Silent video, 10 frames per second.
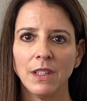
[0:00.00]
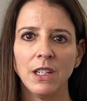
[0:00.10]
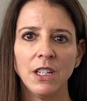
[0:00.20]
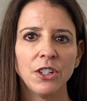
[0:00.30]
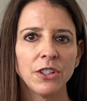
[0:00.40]

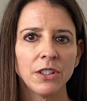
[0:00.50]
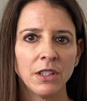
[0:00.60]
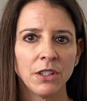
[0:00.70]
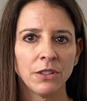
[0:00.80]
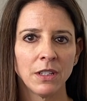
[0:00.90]

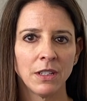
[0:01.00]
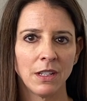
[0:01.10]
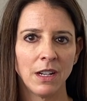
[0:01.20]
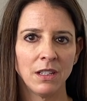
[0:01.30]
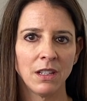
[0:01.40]
Interstitial
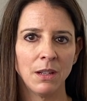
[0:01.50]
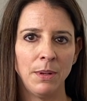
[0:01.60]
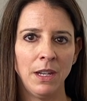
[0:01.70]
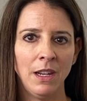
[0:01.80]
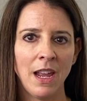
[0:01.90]
cystitis can
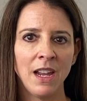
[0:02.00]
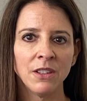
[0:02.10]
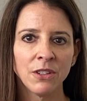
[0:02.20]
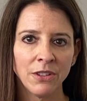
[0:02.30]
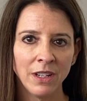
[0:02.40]
be a
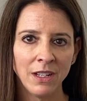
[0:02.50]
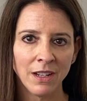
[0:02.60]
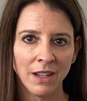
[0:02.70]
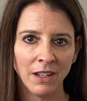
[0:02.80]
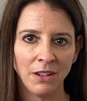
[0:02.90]
concerning
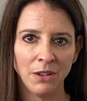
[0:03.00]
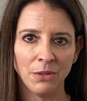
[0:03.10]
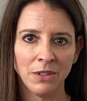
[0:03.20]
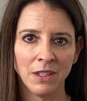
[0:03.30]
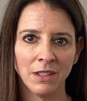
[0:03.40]

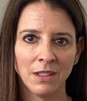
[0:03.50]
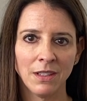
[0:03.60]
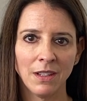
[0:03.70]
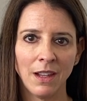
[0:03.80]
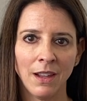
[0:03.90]
diagnosis
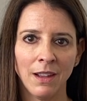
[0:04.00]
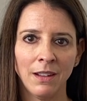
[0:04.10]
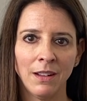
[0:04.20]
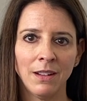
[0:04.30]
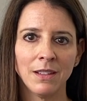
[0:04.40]

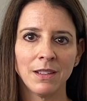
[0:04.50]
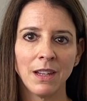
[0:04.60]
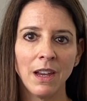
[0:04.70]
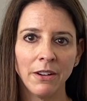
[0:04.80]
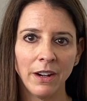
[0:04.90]
and
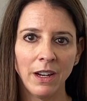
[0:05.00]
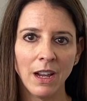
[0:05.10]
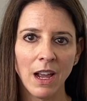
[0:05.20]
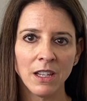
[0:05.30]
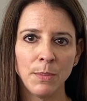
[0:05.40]
scary
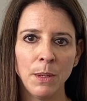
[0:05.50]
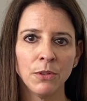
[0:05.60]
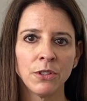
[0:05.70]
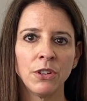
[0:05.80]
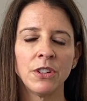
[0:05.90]
as people
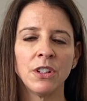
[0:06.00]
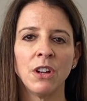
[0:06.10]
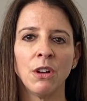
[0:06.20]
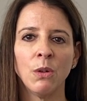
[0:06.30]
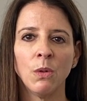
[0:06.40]
start to
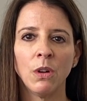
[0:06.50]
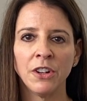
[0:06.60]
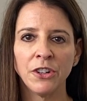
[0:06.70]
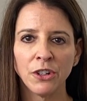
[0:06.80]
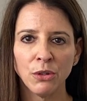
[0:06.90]

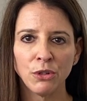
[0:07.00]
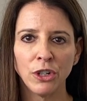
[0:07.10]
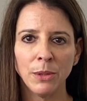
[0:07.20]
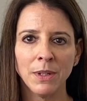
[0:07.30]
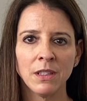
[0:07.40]
undergo
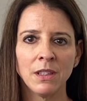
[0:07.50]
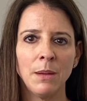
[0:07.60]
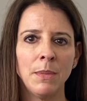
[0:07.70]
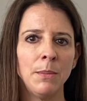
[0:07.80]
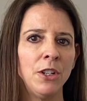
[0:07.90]
treatments. They
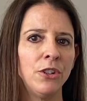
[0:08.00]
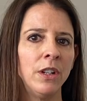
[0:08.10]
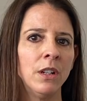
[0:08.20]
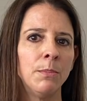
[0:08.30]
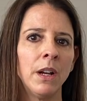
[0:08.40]
may be
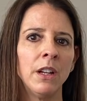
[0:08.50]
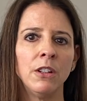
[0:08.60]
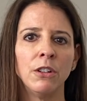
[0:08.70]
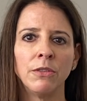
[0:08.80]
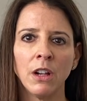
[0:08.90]
treated by
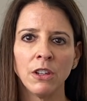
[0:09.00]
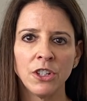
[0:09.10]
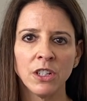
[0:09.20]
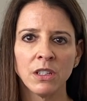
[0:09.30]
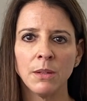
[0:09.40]
a
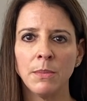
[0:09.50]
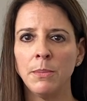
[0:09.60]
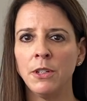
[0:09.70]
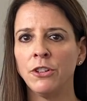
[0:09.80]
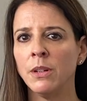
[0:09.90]
urologist, they may
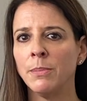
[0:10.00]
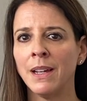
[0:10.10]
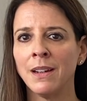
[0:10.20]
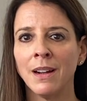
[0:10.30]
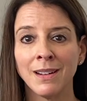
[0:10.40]
be treated by
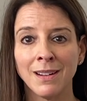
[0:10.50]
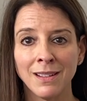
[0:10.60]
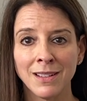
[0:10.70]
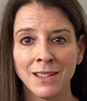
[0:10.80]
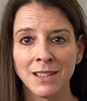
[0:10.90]
a
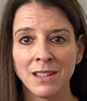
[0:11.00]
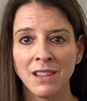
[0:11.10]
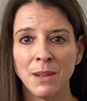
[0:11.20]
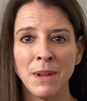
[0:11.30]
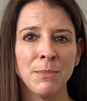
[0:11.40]
gynecologist,
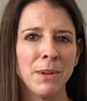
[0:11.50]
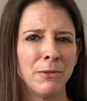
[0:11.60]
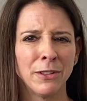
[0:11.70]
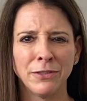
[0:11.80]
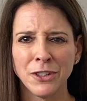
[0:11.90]
they may have been
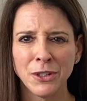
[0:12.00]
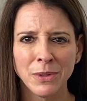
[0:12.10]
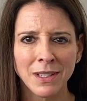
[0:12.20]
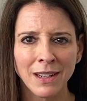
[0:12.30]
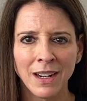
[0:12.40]
referred to a
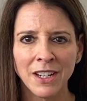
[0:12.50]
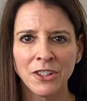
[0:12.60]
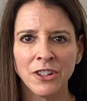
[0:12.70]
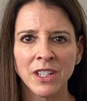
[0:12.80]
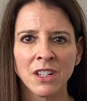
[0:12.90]

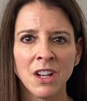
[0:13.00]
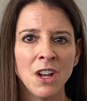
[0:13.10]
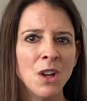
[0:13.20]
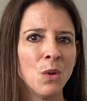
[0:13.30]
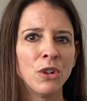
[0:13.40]
psychiatrist
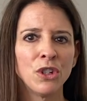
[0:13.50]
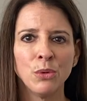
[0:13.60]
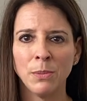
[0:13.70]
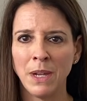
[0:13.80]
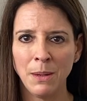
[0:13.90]
or to
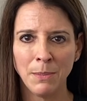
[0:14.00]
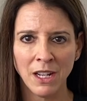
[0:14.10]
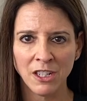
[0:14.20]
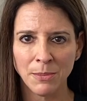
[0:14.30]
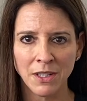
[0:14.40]
a pain
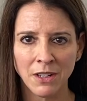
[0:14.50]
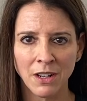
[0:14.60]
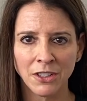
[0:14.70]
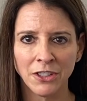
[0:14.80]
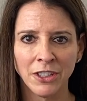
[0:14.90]
management
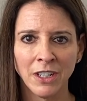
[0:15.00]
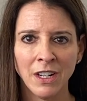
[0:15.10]
doctor.